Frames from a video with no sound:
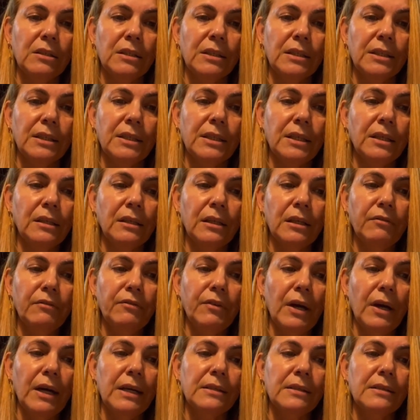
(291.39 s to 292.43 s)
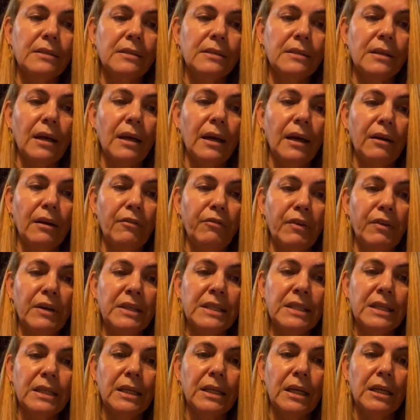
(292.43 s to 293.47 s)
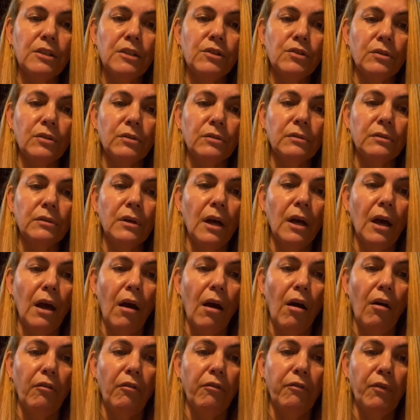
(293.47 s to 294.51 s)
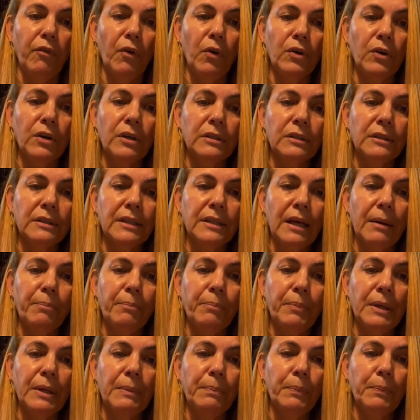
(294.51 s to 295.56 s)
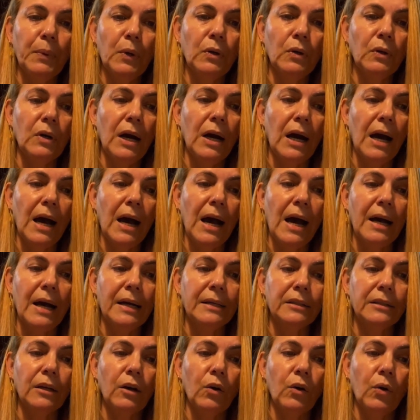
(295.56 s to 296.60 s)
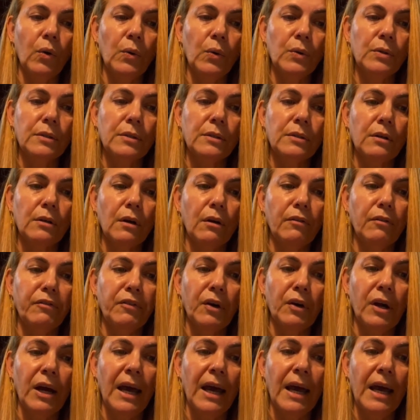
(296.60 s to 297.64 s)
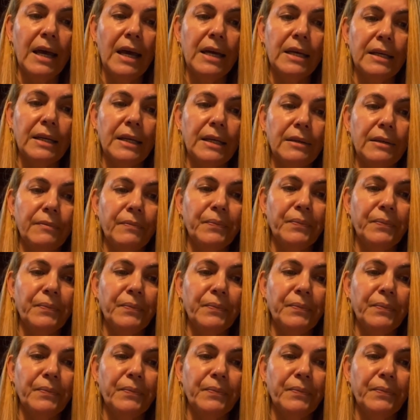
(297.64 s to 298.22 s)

She reveals her fascination for the people and cults of Haiti,